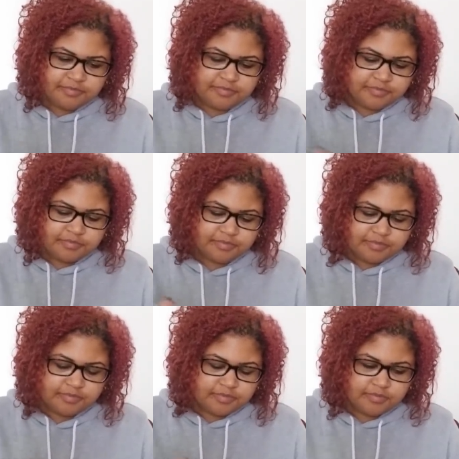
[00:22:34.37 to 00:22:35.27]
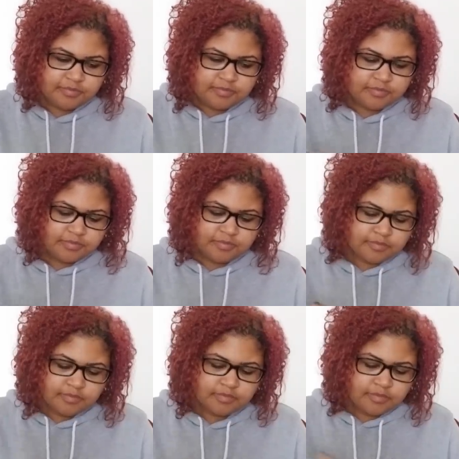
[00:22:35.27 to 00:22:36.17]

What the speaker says: (silence)